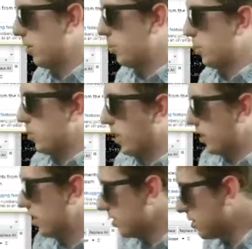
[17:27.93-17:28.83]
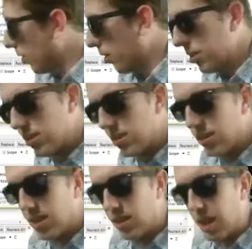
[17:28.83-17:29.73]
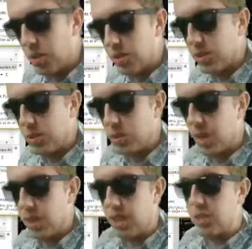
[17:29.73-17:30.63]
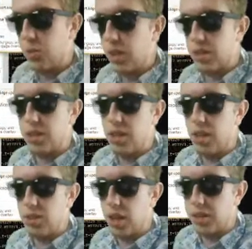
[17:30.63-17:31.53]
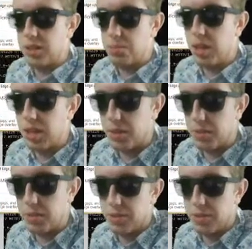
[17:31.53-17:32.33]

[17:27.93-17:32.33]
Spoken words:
to get to these stars, and then you get to unlock these mini levels.